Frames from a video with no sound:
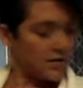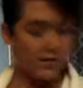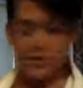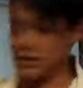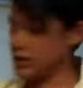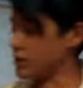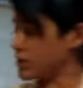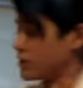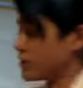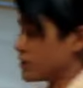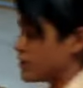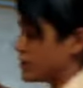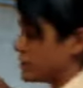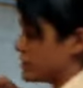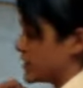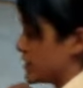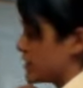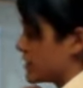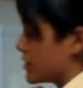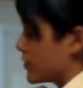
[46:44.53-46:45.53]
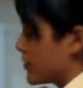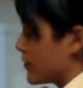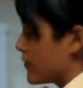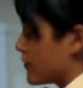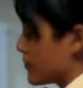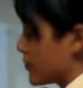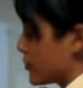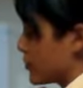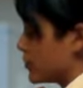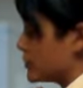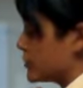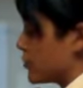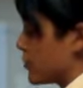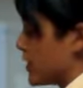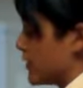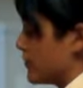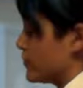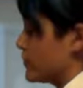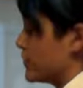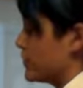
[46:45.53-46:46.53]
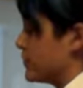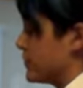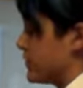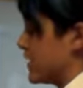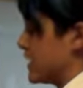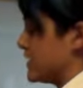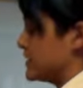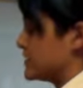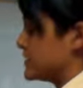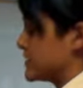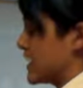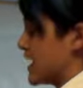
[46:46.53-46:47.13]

the curls that are curled away from her face,